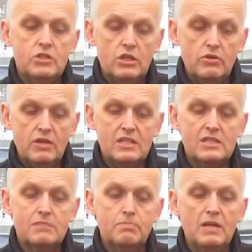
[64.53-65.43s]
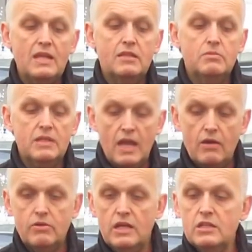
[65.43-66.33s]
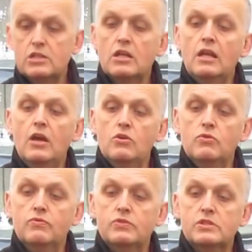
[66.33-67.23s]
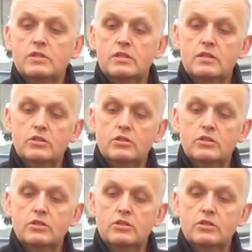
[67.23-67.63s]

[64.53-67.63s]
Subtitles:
to do is split them down into cloves,